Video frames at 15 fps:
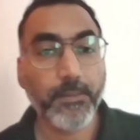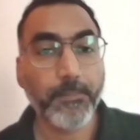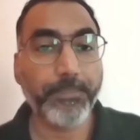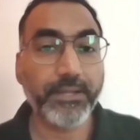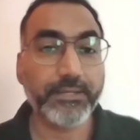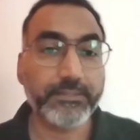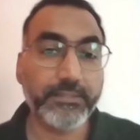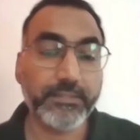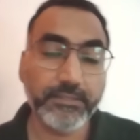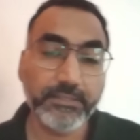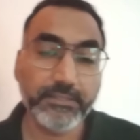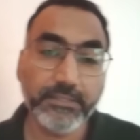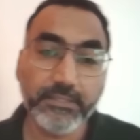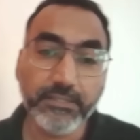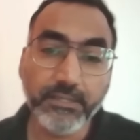But
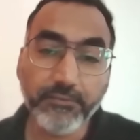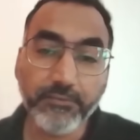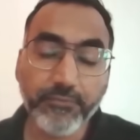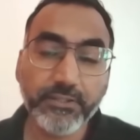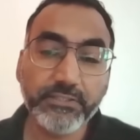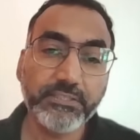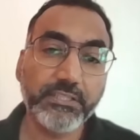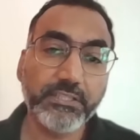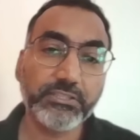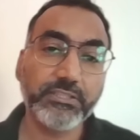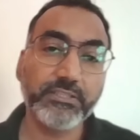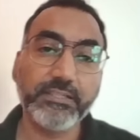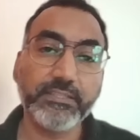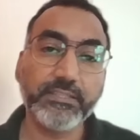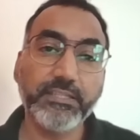the differentiation
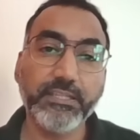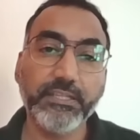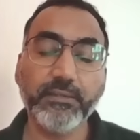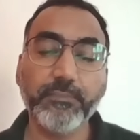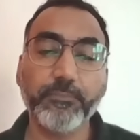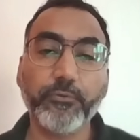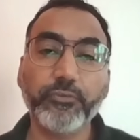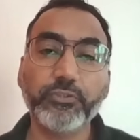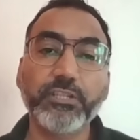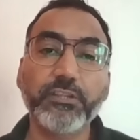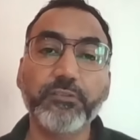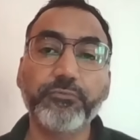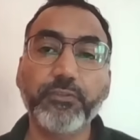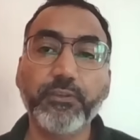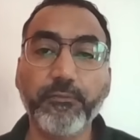that the TA
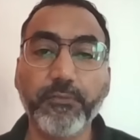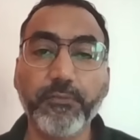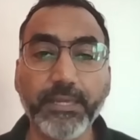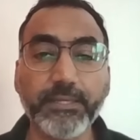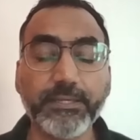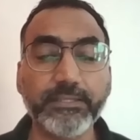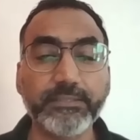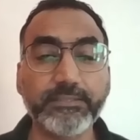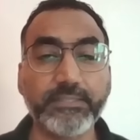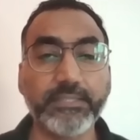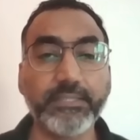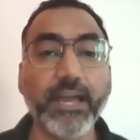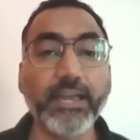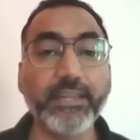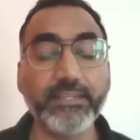professionals will make is in
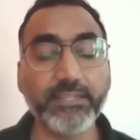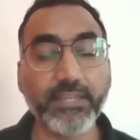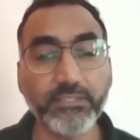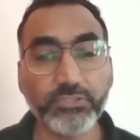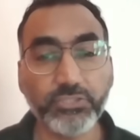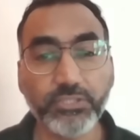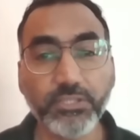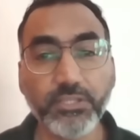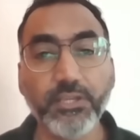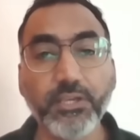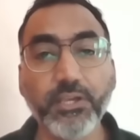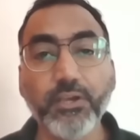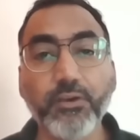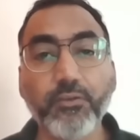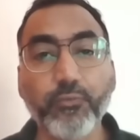high-touch.
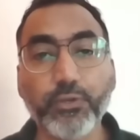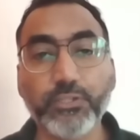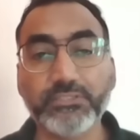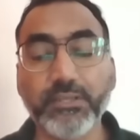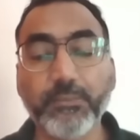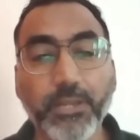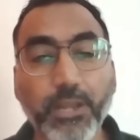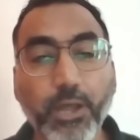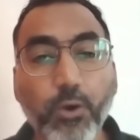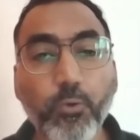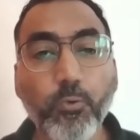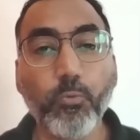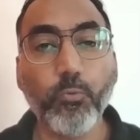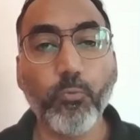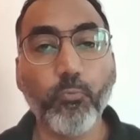For example,
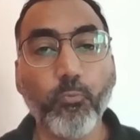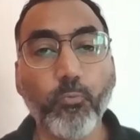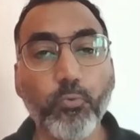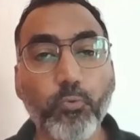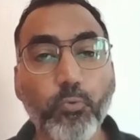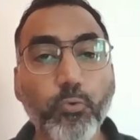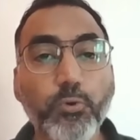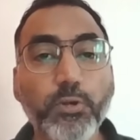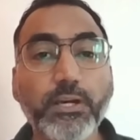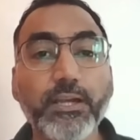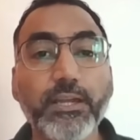how good